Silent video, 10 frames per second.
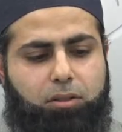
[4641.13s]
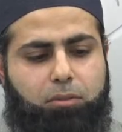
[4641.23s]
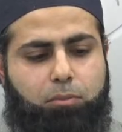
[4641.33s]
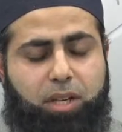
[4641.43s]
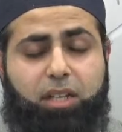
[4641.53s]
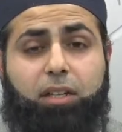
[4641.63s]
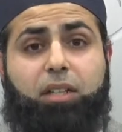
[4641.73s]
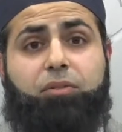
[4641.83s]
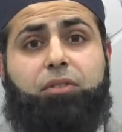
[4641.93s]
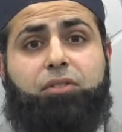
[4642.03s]
making a
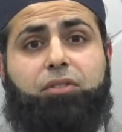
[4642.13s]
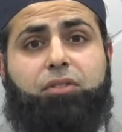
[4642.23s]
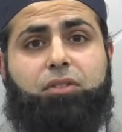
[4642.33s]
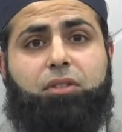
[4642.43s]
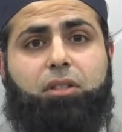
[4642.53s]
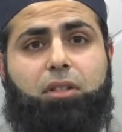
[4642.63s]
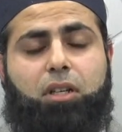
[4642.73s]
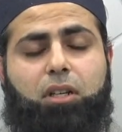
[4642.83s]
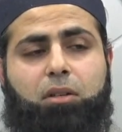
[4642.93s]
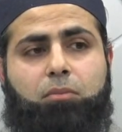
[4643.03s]
difference,
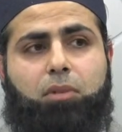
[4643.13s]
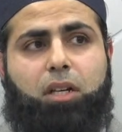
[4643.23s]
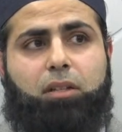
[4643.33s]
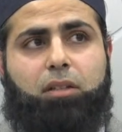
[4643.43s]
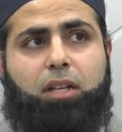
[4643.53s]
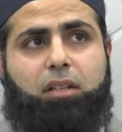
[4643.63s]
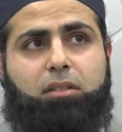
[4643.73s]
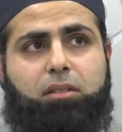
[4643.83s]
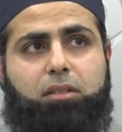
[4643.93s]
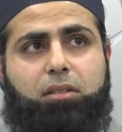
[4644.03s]
and
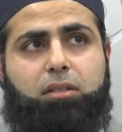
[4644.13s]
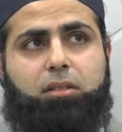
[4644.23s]
that's,